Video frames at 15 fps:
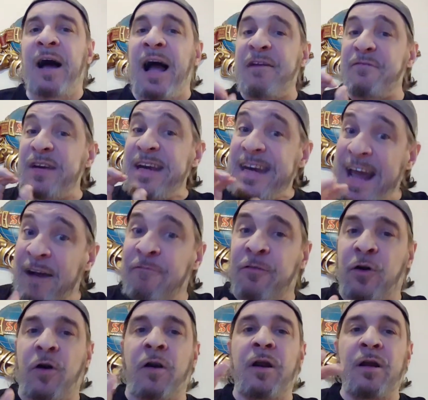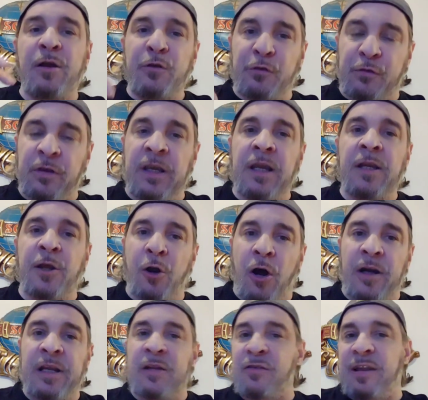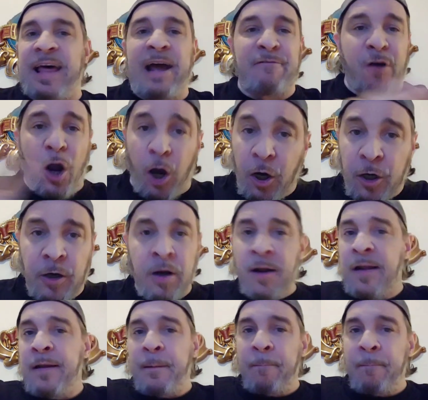I've never seen an audience laugh harder,